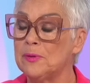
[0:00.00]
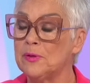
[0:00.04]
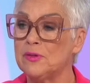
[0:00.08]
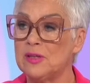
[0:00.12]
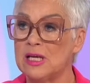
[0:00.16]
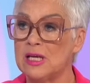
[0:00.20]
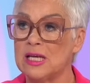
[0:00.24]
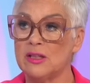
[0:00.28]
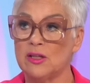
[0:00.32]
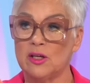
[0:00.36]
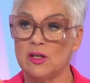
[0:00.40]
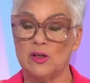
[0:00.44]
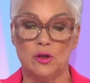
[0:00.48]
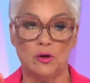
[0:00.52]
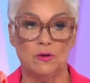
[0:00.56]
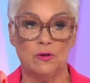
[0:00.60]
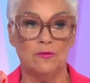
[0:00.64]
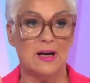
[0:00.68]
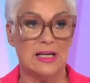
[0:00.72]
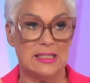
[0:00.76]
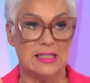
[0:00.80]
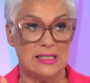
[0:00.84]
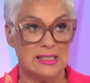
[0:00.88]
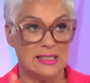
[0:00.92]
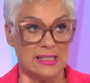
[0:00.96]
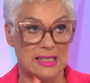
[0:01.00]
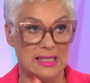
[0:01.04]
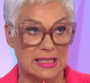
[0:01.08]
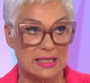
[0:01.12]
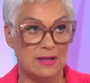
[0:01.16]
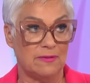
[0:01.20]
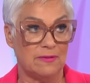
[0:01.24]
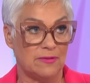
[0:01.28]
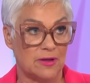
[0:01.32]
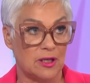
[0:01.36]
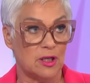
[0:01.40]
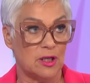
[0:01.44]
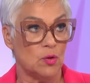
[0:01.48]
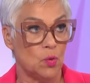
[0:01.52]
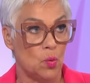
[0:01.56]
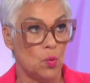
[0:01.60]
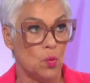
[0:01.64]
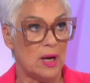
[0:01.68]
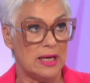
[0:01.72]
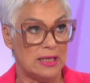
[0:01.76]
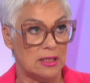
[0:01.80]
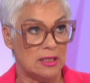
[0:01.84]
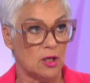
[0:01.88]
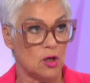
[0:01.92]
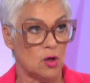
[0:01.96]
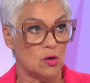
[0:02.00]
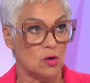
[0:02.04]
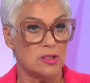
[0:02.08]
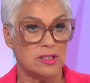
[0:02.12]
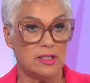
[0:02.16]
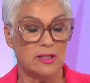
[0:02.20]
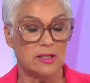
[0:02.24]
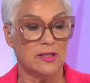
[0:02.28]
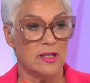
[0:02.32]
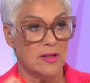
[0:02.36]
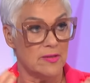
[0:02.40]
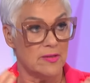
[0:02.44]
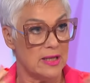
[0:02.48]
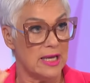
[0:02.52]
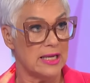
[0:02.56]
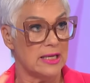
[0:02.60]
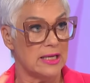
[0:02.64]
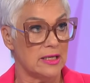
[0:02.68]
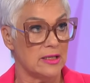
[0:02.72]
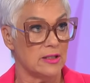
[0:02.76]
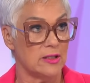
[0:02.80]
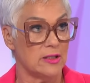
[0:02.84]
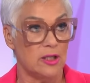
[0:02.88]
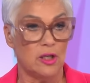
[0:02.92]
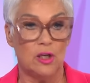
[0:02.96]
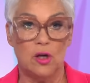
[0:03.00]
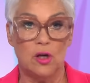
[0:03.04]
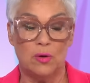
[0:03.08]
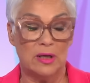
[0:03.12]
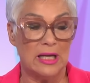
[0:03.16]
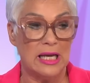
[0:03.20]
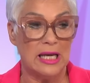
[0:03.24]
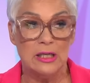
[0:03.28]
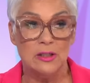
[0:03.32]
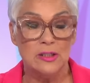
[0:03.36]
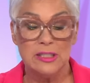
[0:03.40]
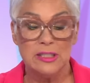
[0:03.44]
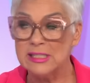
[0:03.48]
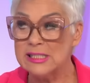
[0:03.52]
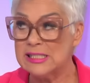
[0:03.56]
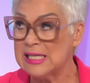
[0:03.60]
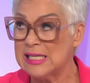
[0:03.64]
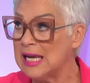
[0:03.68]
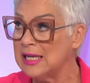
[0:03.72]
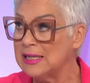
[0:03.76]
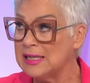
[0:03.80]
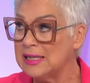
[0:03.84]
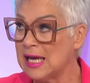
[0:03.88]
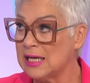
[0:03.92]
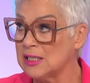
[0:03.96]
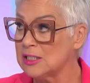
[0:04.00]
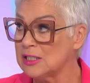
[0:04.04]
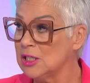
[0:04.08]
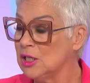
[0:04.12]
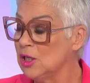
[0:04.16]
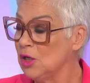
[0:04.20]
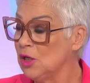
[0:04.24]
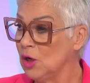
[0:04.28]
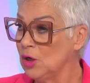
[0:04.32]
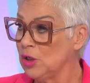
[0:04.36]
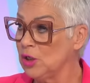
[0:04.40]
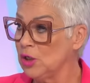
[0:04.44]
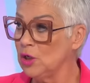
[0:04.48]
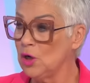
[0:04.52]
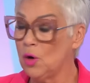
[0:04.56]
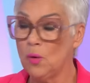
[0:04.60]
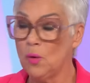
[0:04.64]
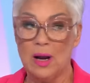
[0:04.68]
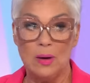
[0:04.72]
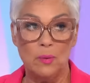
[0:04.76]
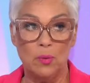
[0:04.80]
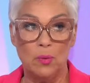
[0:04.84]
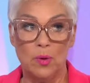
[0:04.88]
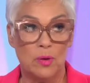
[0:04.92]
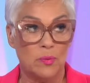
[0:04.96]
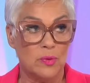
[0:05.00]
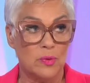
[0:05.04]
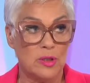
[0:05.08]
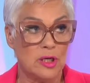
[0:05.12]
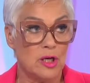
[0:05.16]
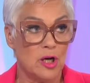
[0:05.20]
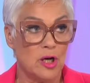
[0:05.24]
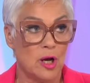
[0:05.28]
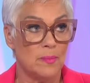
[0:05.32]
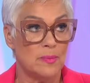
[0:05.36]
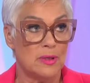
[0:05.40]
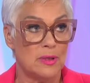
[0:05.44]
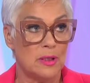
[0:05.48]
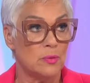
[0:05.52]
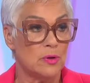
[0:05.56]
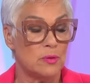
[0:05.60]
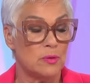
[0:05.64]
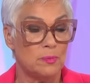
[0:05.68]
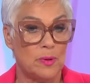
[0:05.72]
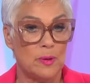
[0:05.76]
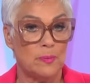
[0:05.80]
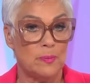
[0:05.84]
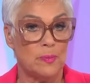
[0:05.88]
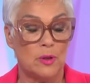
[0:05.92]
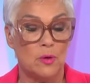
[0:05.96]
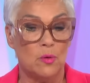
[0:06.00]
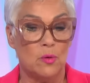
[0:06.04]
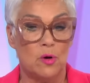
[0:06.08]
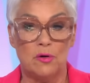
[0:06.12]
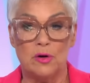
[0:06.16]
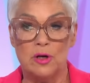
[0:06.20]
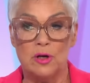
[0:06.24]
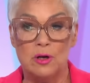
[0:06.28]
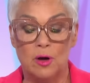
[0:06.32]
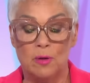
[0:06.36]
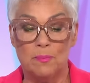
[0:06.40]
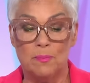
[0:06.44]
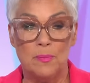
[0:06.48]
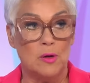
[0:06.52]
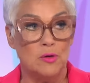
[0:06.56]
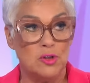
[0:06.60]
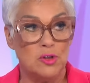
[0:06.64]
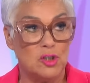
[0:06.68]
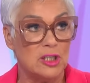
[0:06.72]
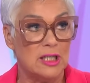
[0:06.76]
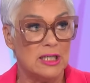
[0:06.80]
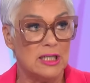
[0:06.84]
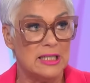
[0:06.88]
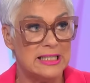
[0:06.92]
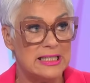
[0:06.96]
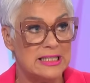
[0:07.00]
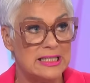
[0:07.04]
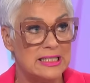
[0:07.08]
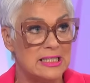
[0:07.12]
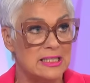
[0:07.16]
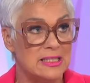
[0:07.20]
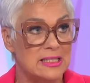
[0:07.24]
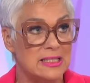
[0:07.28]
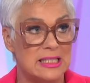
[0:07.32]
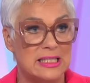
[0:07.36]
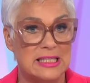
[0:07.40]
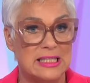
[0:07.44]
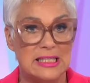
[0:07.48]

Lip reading: think that you've had a significant weight loss and that they can, you know, and I understand that, you know, I work with a company with people who are emotional eaters, and